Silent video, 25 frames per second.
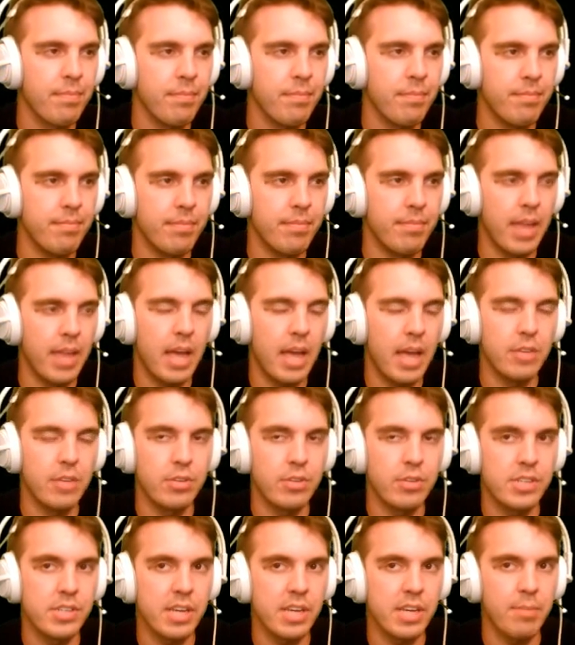Yeah, you
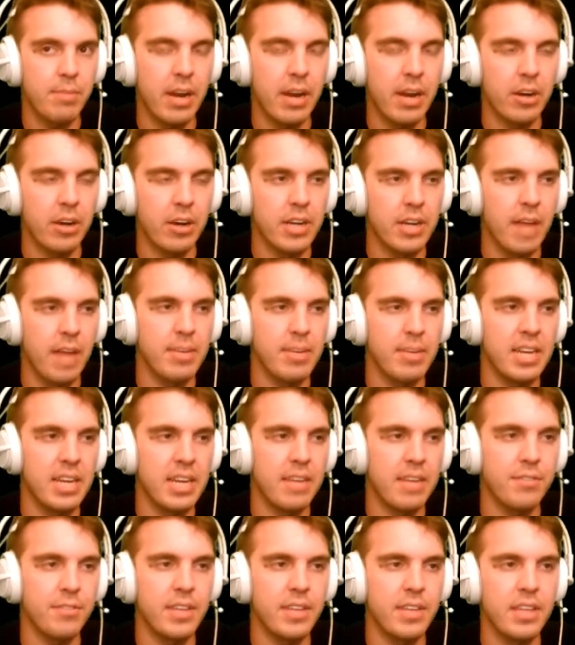can take Baron. I mean,
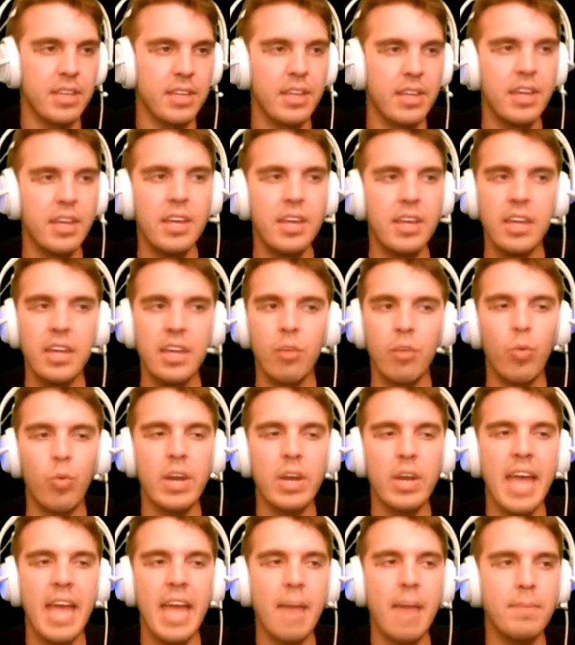if what
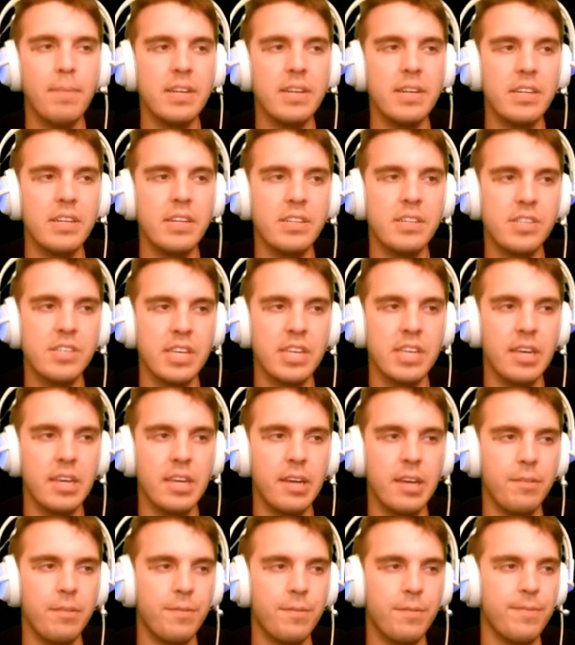happens
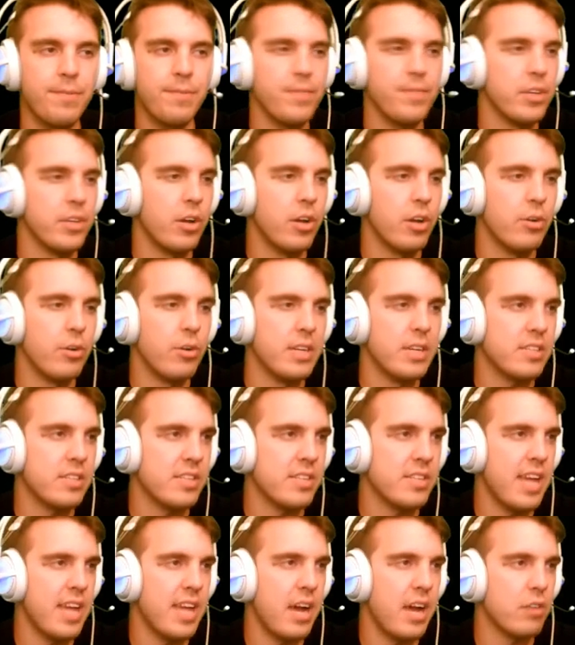if it's
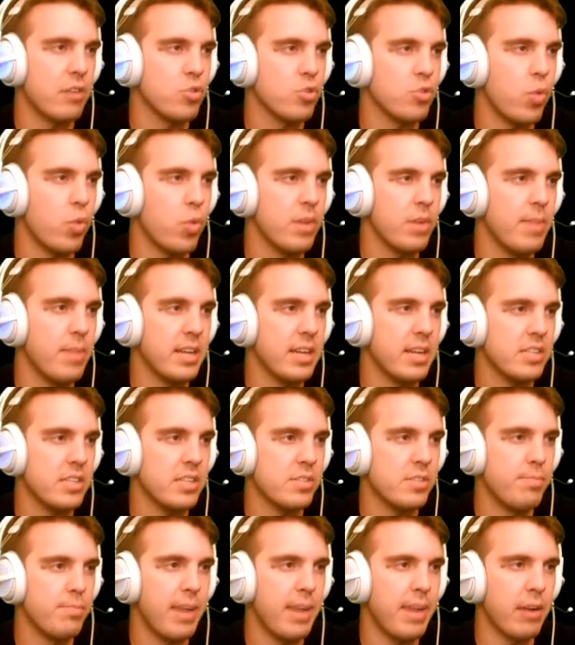now 20 minutes,
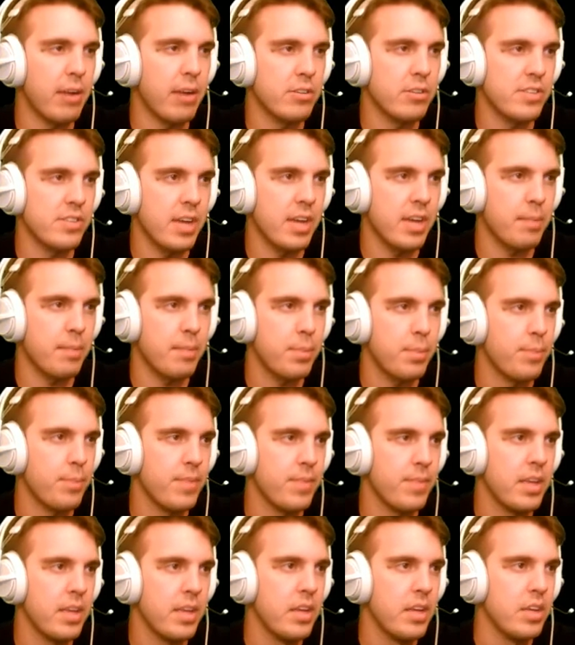Baron's up,
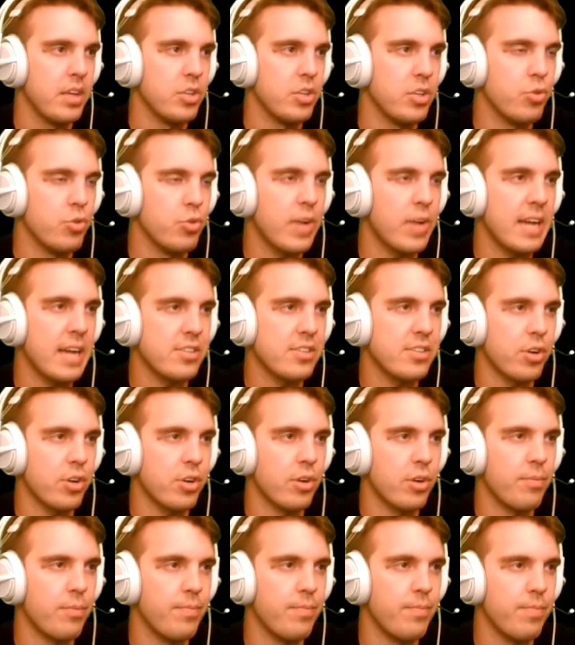you guys
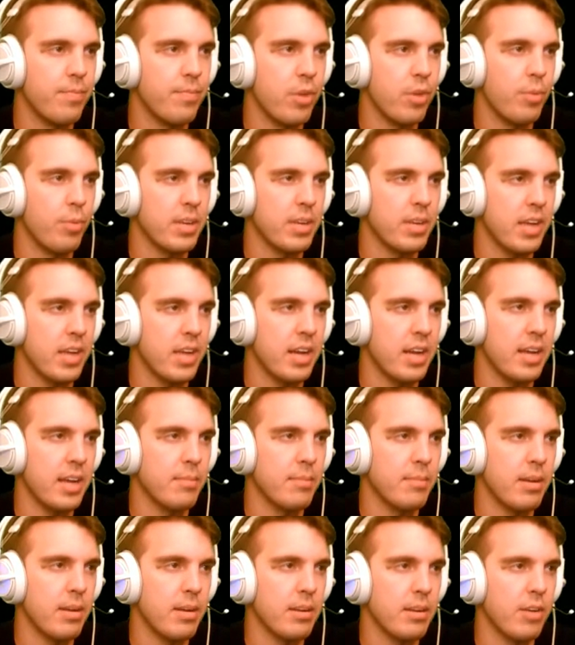are. Oh my God,
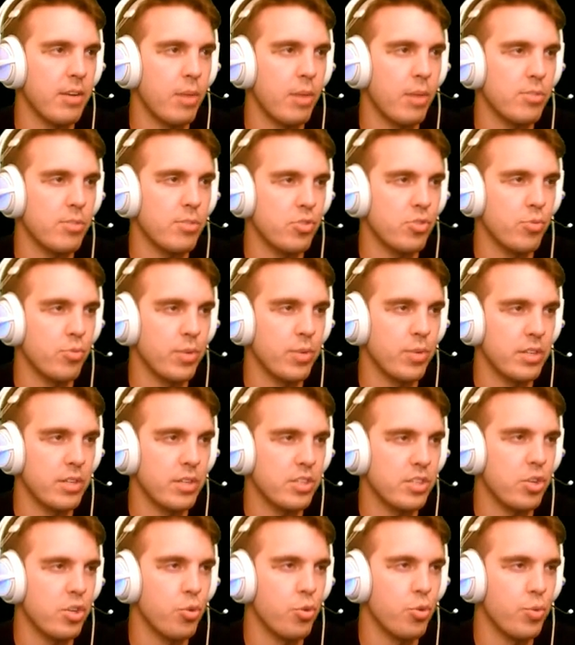I almost drew a
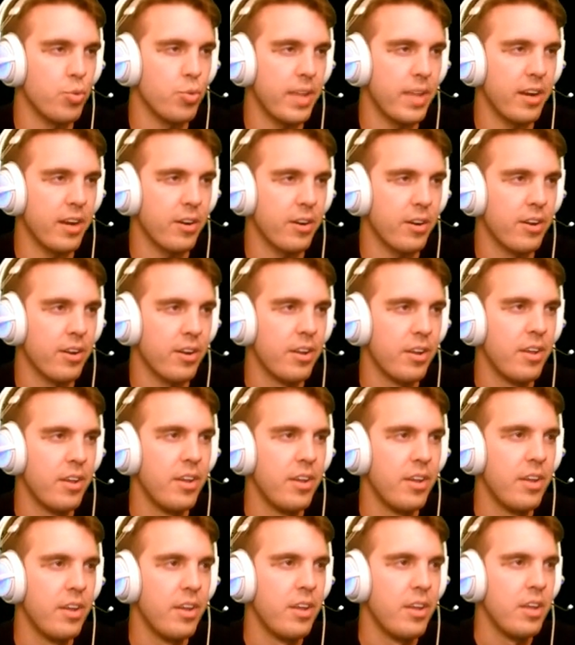2 there,
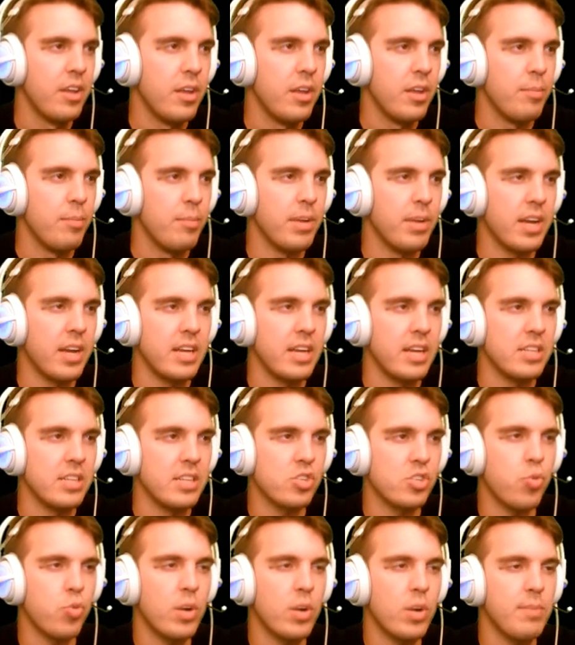but it's
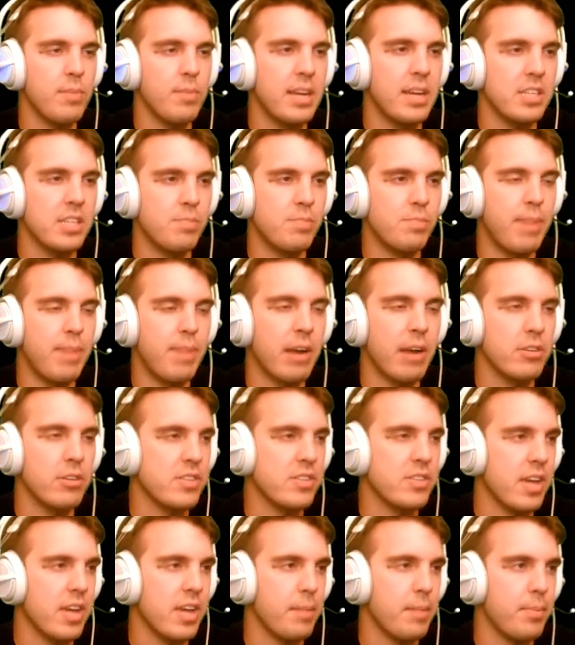20 minutes, Baron's
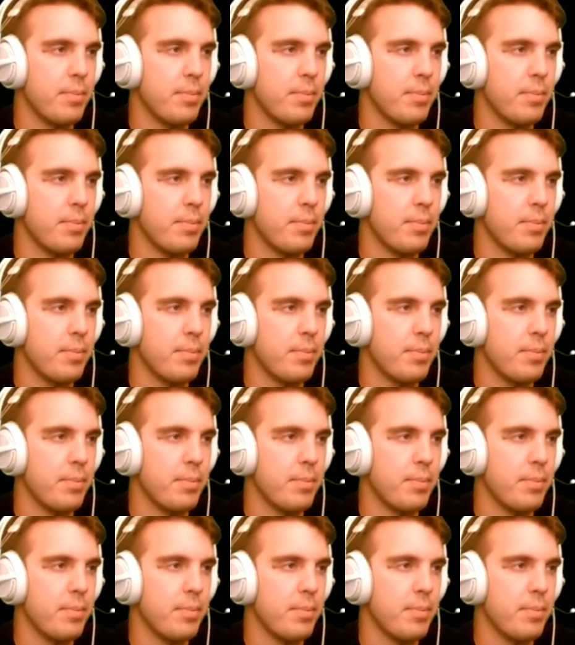up.